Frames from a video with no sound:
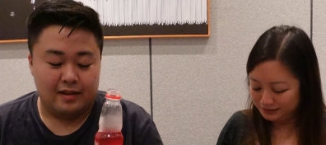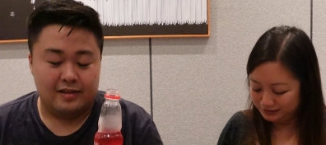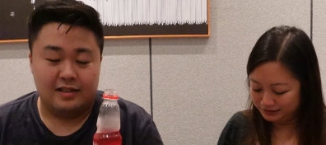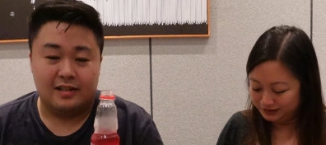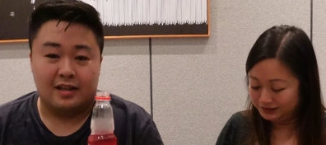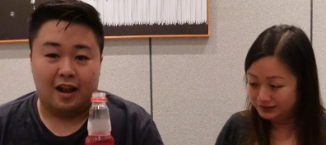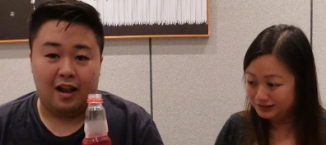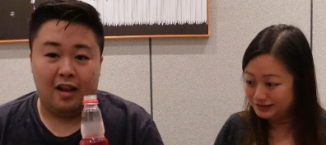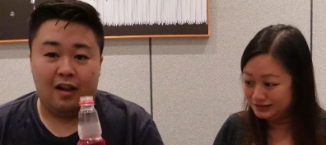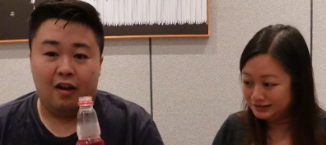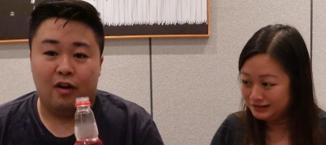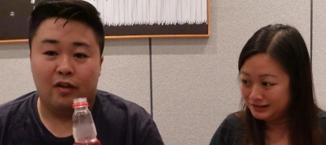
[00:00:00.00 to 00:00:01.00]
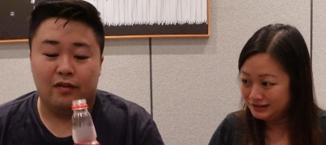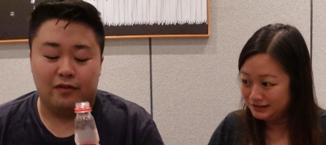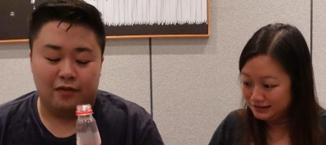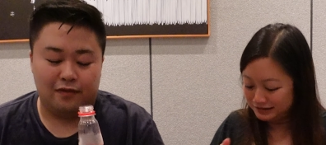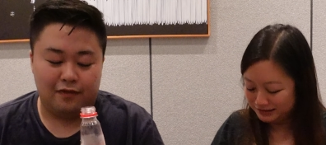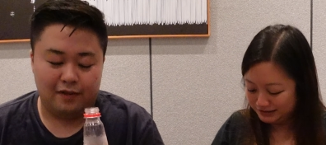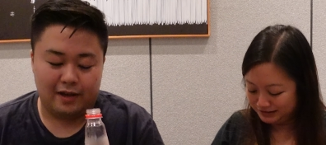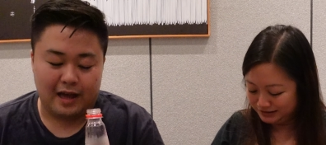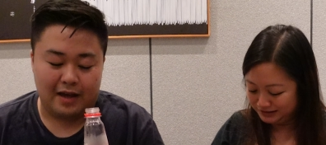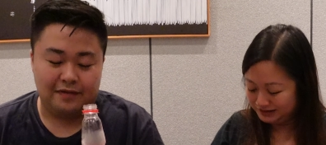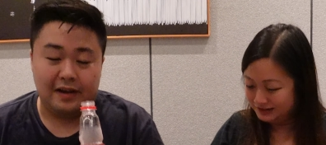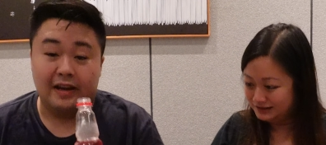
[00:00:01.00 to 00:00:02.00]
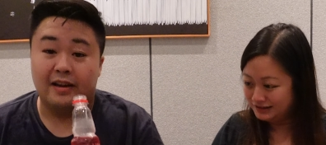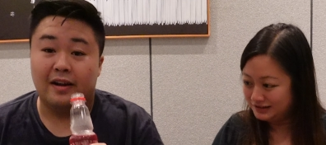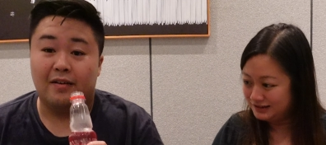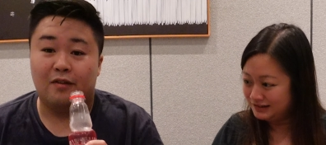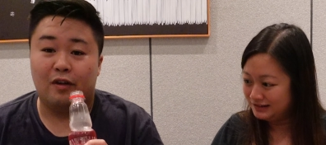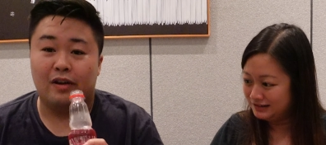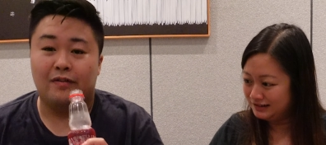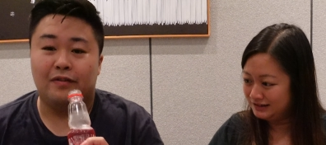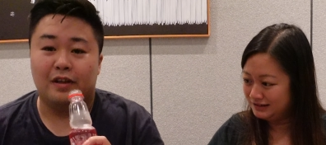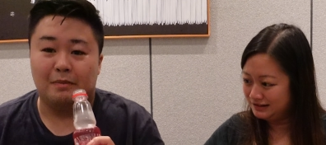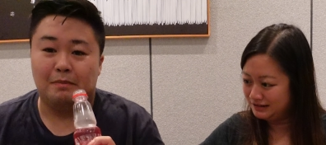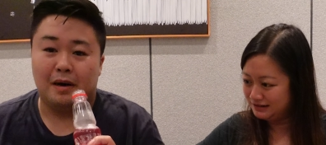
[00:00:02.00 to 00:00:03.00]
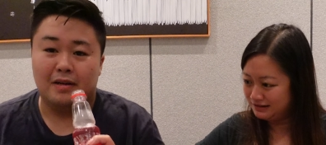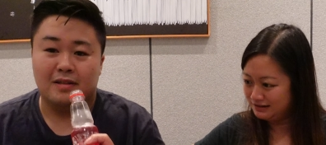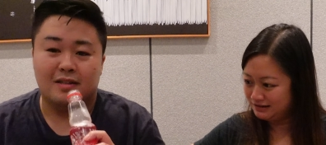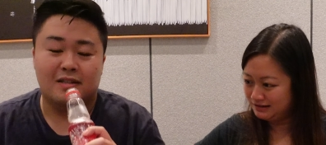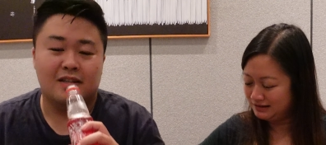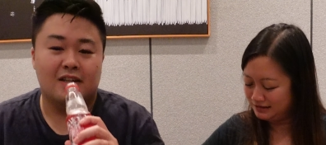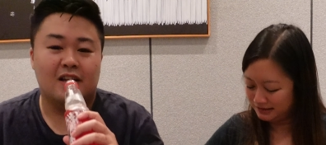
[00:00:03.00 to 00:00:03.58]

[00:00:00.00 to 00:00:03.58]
Speaker 1: this is a lot of caffeine. I'm already feeling buzzed.